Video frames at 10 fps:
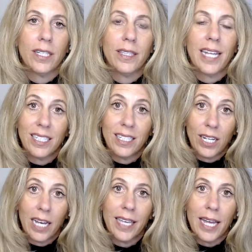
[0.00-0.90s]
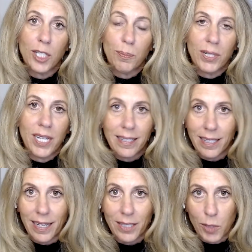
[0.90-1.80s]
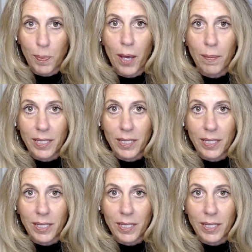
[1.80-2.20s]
And that's, again, to protect against spam